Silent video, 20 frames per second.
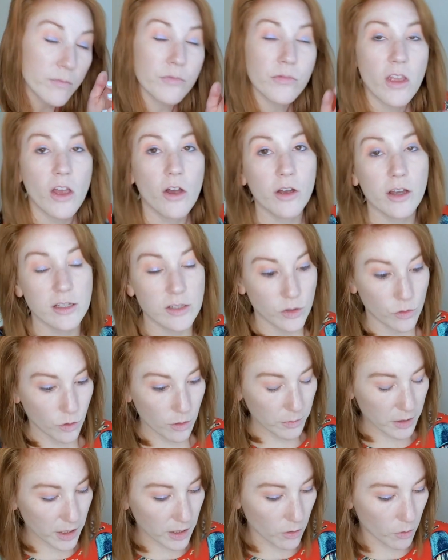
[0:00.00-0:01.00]
Okay, so
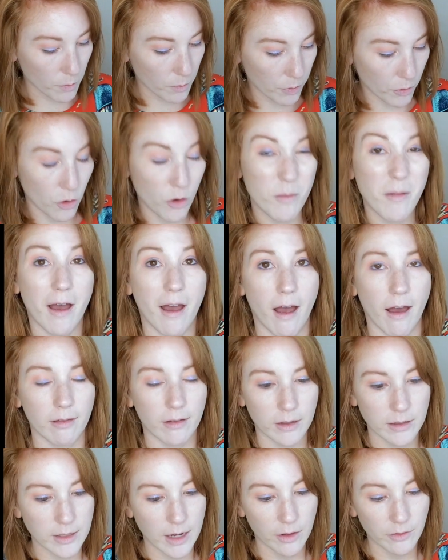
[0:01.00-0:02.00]
normally I don't pull my
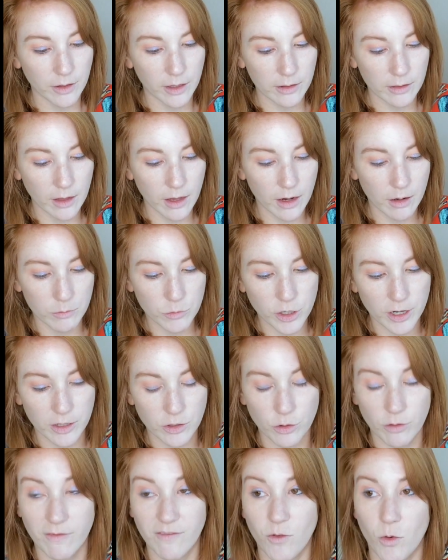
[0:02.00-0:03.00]
eyelid down like that. I'm trying
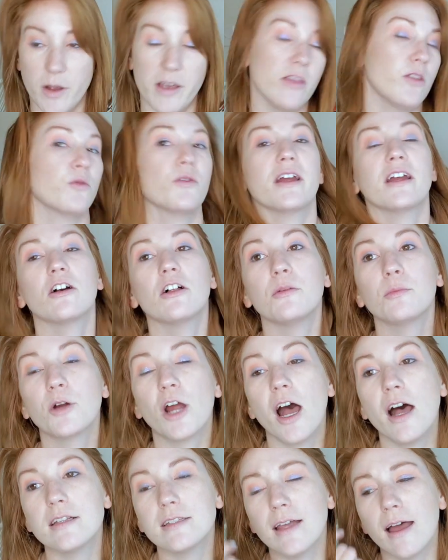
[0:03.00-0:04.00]
to avoid the wrinkle
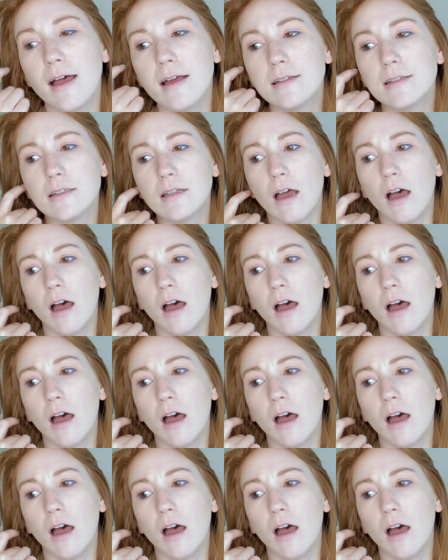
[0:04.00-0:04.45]
process.